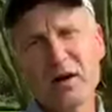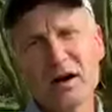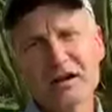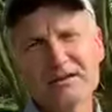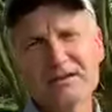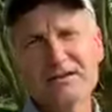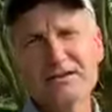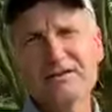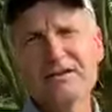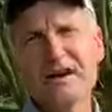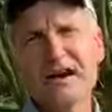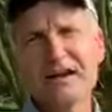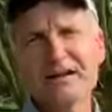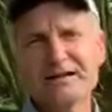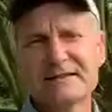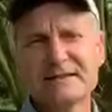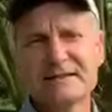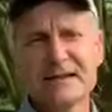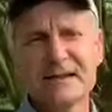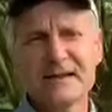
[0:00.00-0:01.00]
across the
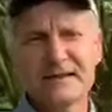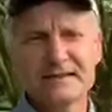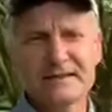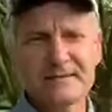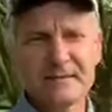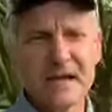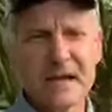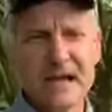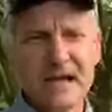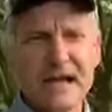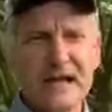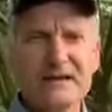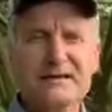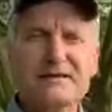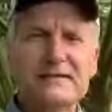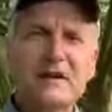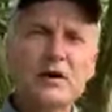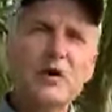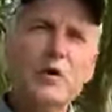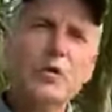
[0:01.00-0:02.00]
United States.
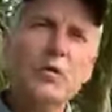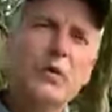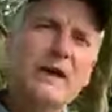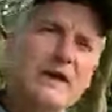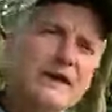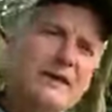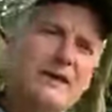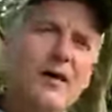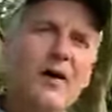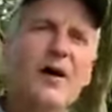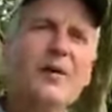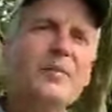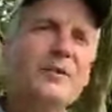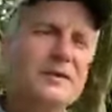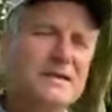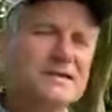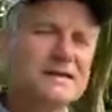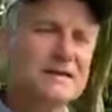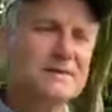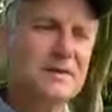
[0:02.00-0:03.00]
And so we are a
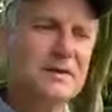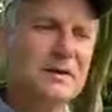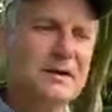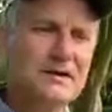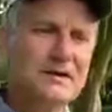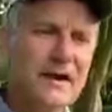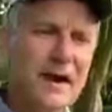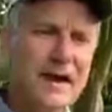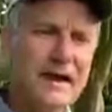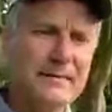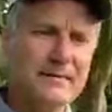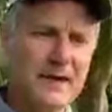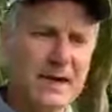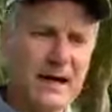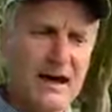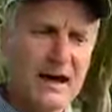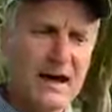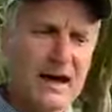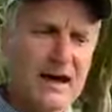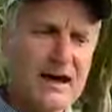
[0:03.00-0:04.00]
participant in that.
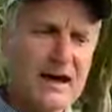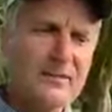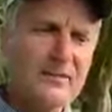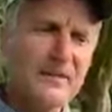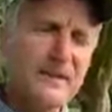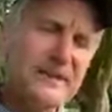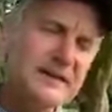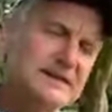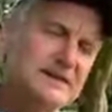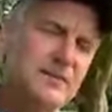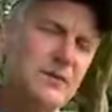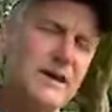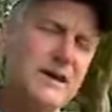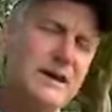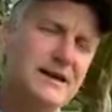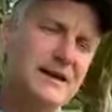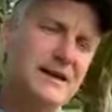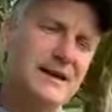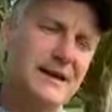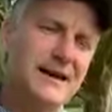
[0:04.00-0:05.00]
Um, this
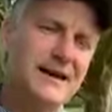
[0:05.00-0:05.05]
week,